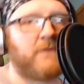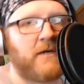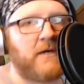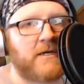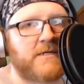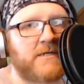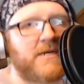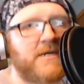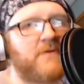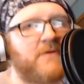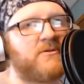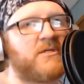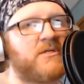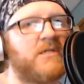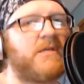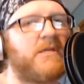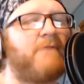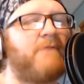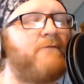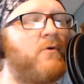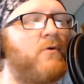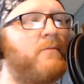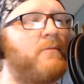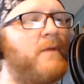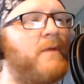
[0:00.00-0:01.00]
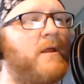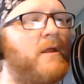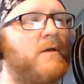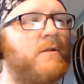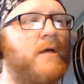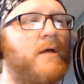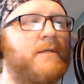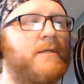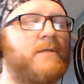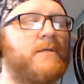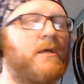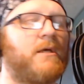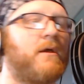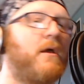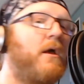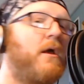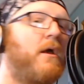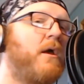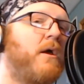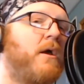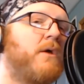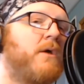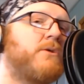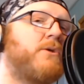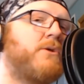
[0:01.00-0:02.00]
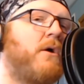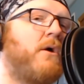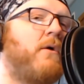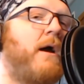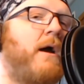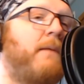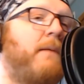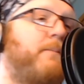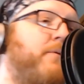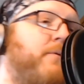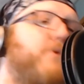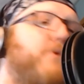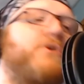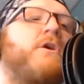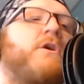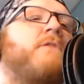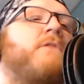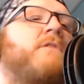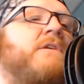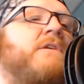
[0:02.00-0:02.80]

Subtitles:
the Nintendo 64 Mini Classic. So I appreciate